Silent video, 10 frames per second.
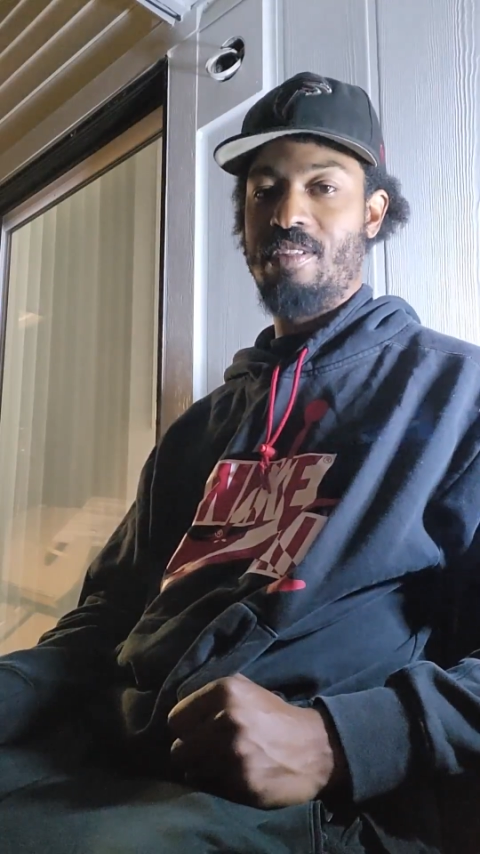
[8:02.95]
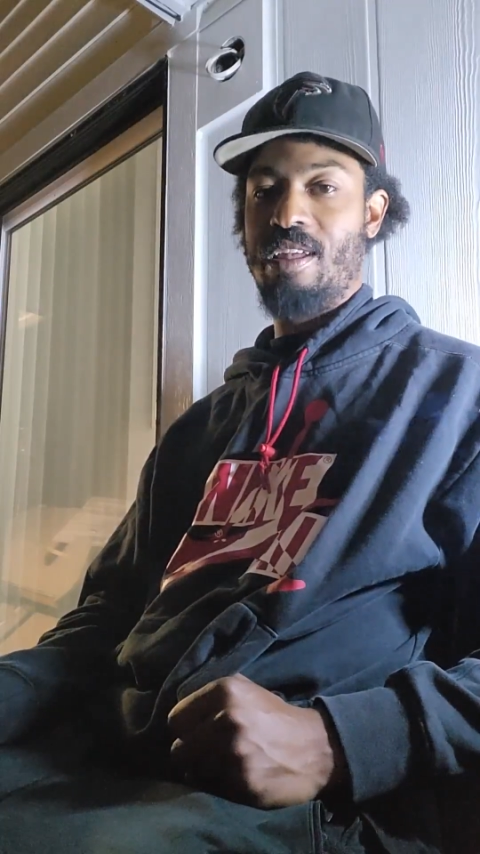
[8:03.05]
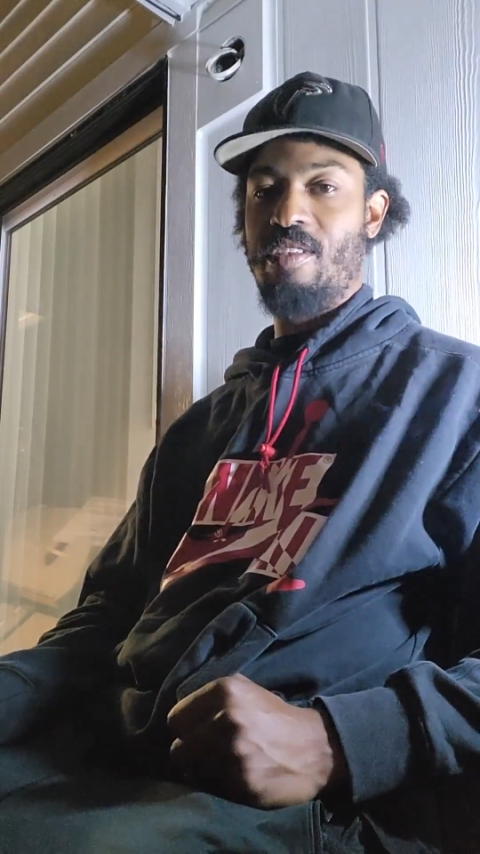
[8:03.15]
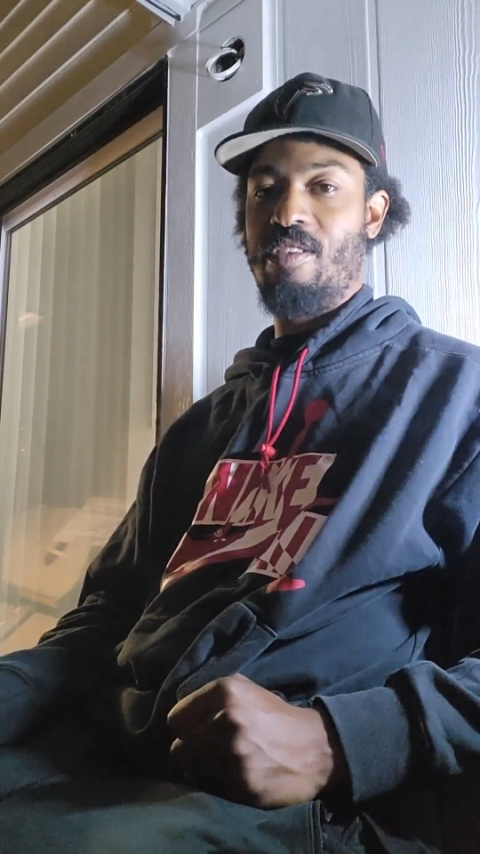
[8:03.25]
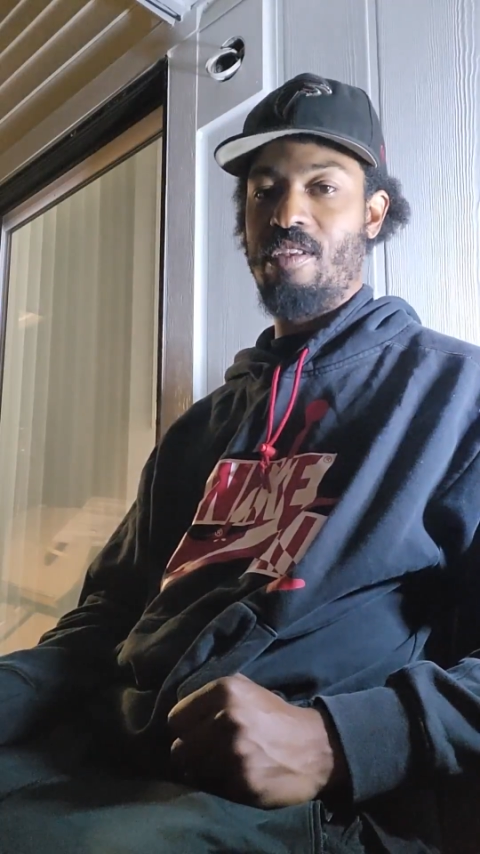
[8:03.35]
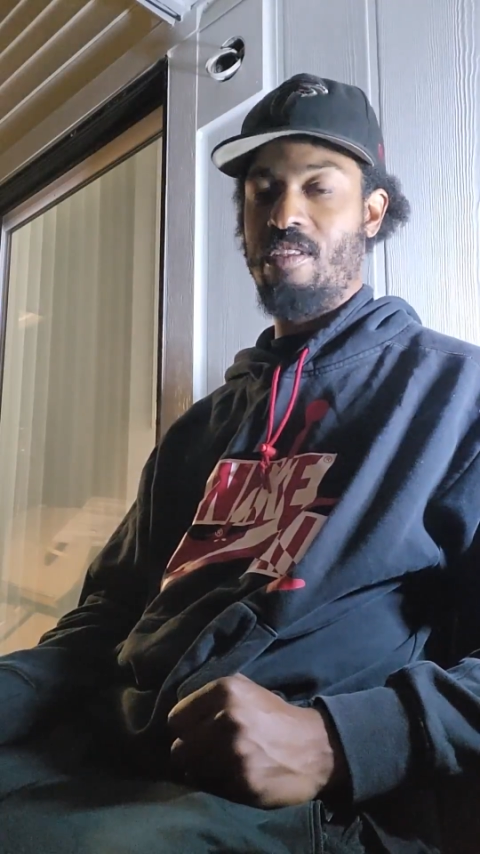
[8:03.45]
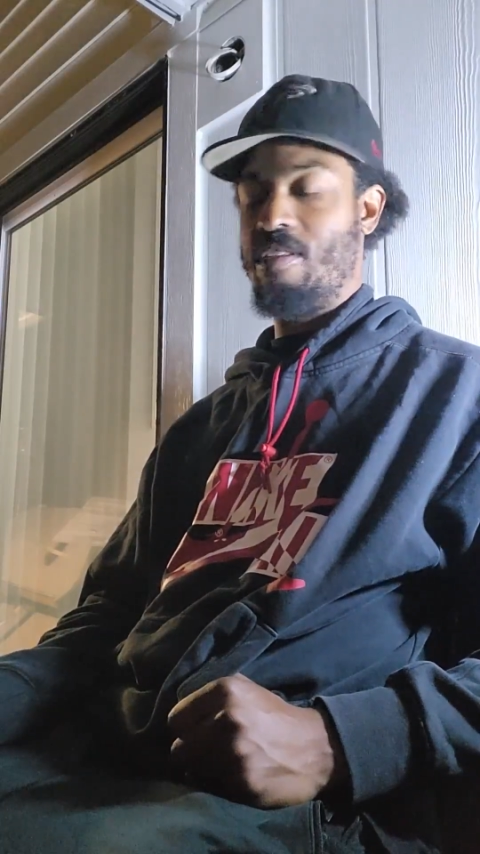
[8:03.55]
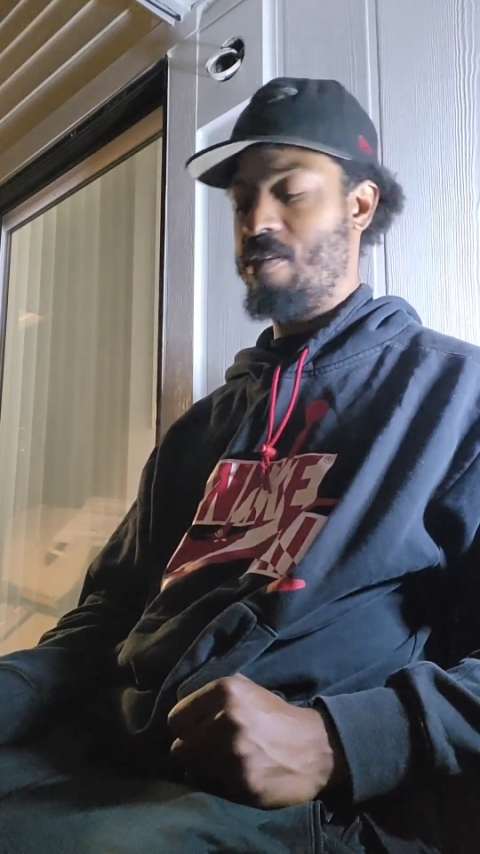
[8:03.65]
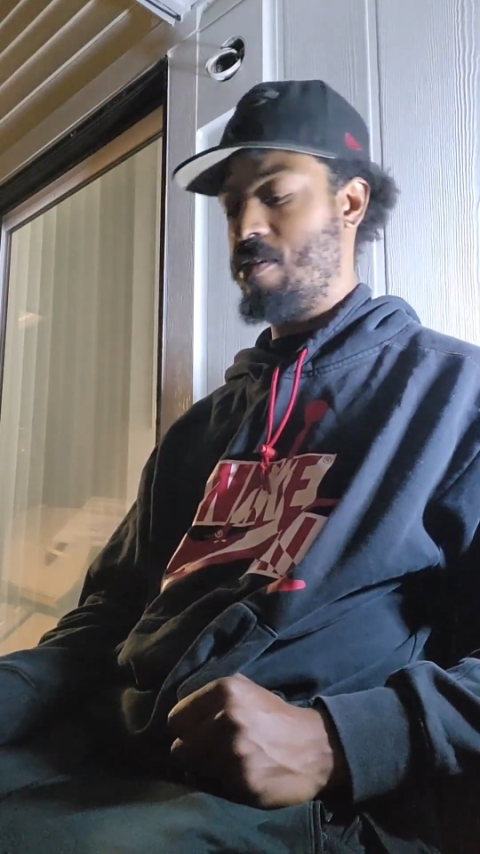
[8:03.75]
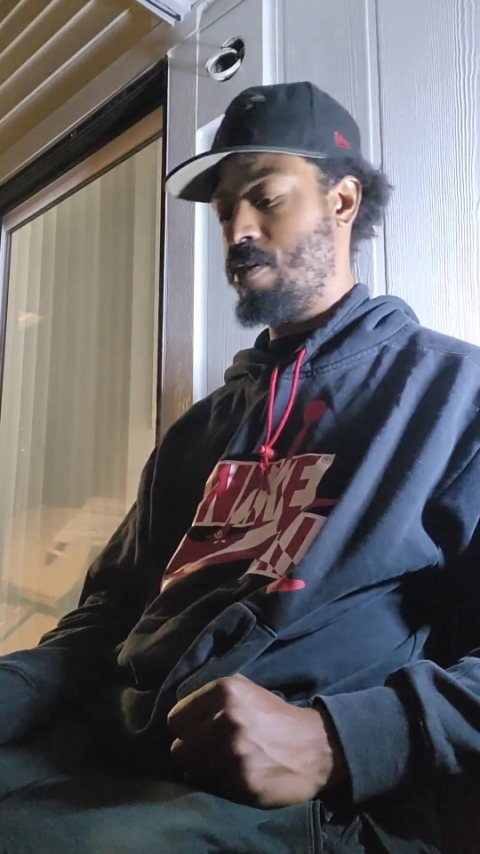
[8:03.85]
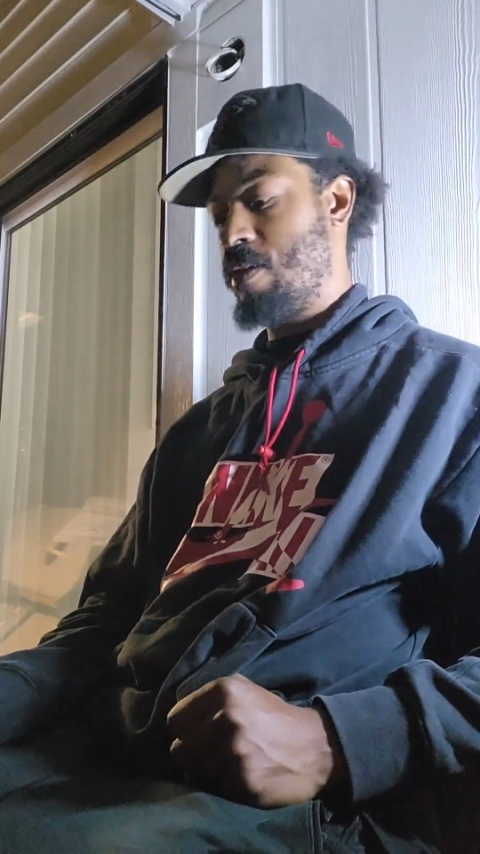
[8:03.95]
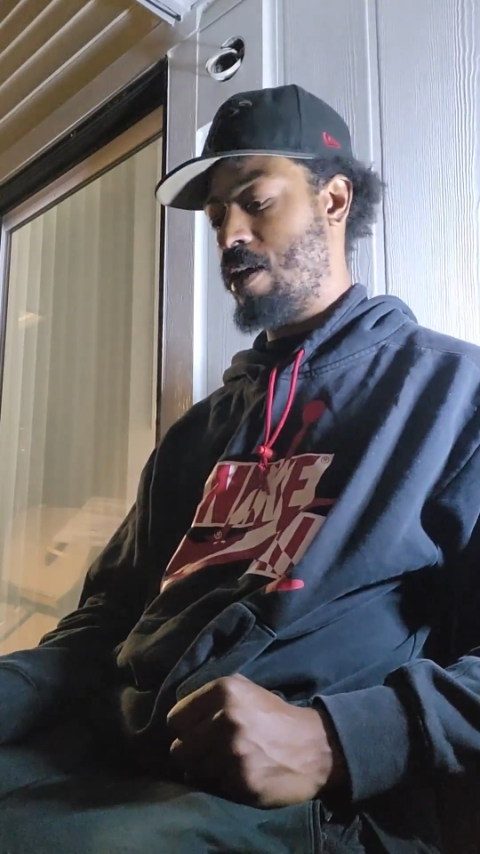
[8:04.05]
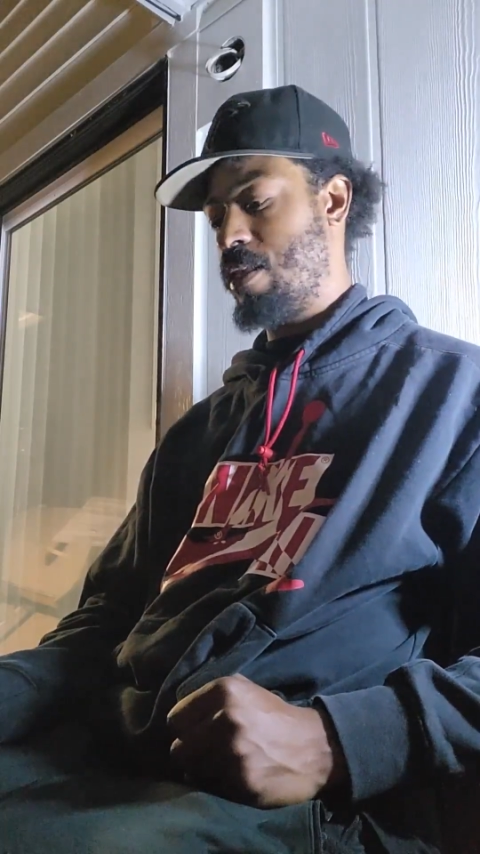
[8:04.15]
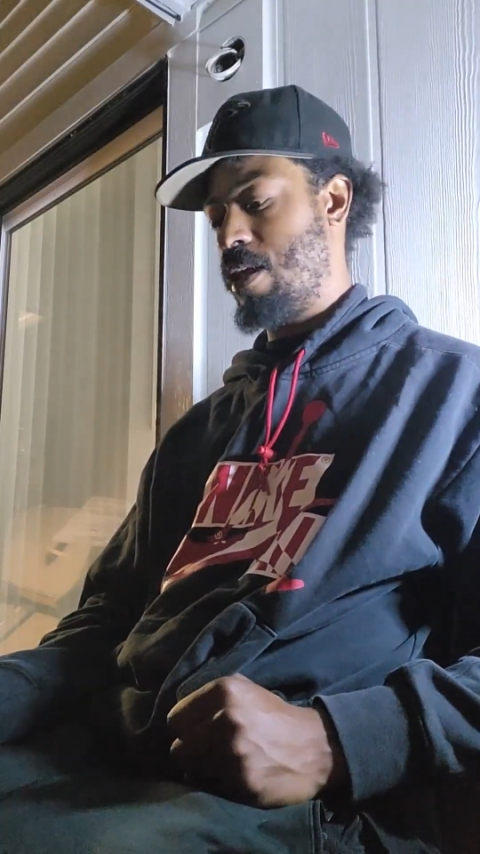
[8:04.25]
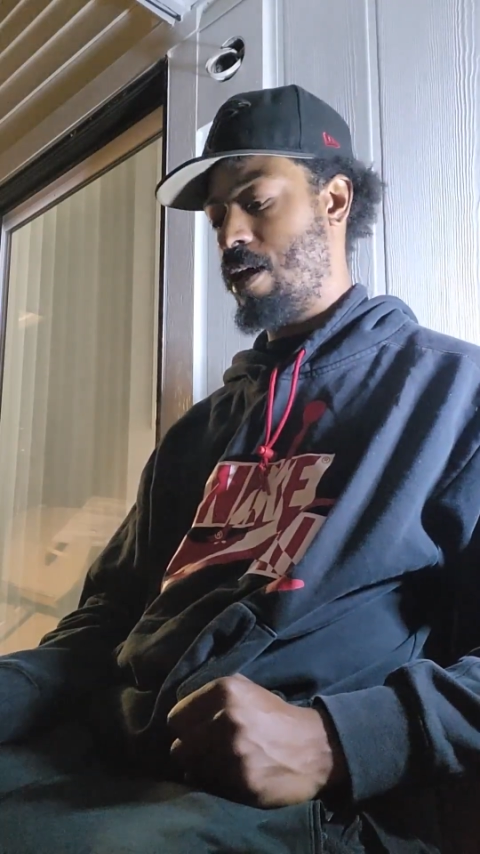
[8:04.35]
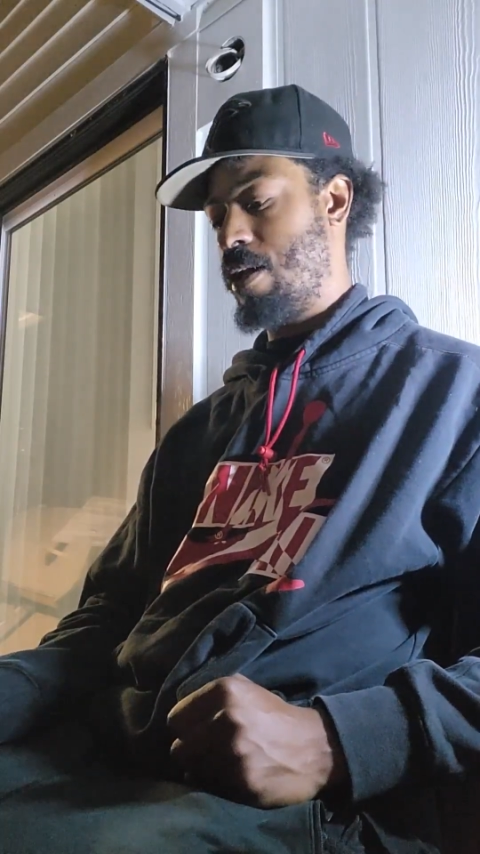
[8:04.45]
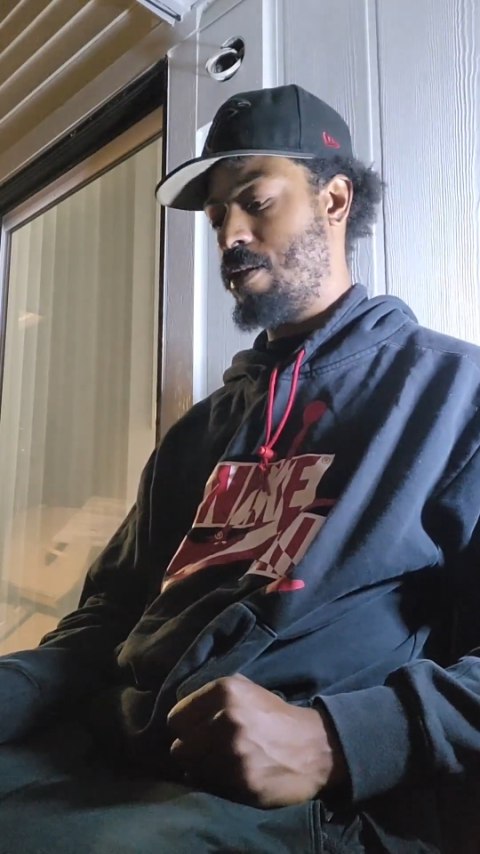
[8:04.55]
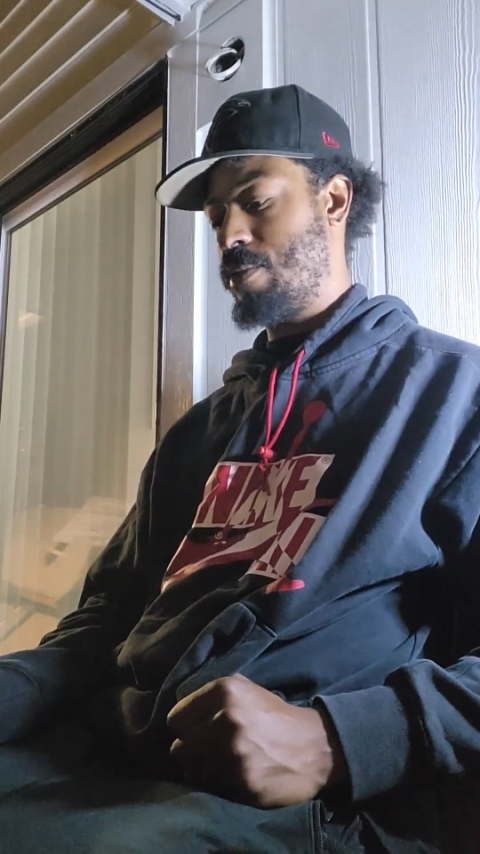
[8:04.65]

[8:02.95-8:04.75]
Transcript: It's not that.